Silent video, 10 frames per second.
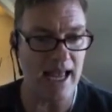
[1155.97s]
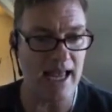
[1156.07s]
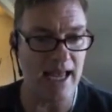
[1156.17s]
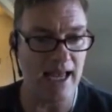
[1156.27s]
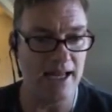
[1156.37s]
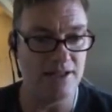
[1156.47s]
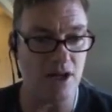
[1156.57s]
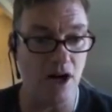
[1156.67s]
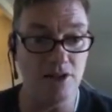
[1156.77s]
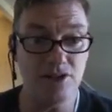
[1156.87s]
And
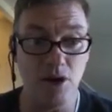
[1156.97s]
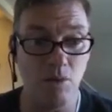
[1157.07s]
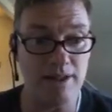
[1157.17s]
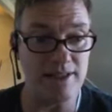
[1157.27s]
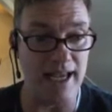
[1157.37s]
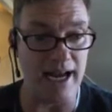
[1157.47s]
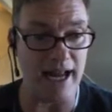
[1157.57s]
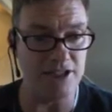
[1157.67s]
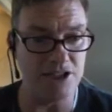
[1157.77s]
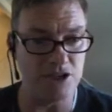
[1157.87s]
also, once again,
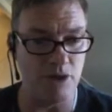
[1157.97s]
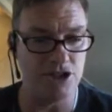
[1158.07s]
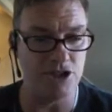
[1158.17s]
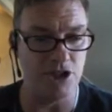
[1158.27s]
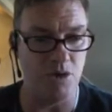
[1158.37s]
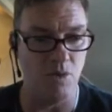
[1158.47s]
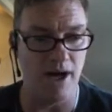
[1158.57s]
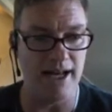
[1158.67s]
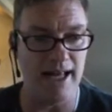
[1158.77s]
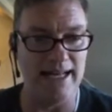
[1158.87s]
I just want to show you
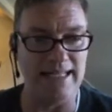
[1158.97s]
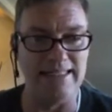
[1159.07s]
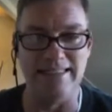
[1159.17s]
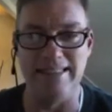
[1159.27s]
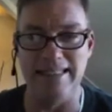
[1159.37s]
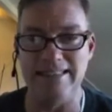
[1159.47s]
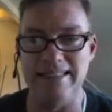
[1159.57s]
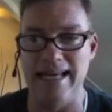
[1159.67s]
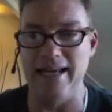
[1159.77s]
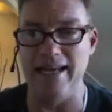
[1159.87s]
what an
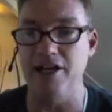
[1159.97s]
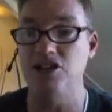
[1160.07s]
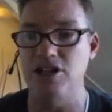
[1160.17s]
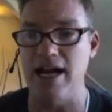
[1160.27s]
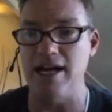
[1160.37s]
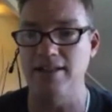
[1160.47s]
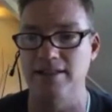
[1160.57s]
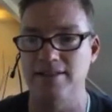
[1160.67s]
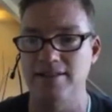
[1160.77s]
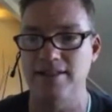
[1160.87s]
existing
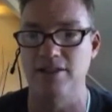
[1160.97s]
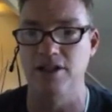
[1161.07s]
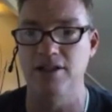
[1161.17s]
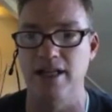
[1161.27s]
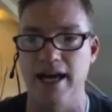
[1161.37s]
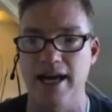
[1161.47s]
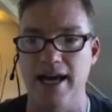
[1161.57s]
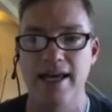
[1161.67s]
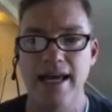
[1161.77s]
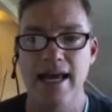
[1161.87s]
checklist can look like.
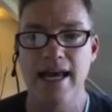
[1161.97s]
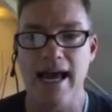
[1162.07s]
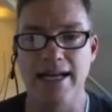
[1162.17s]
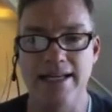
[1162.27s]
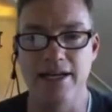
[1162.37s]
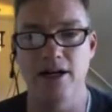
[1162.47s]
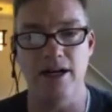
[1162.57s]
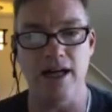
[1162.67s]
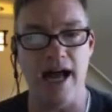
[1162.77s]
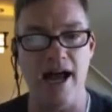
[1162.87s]

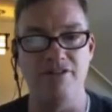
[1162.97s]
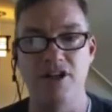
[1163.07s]
And here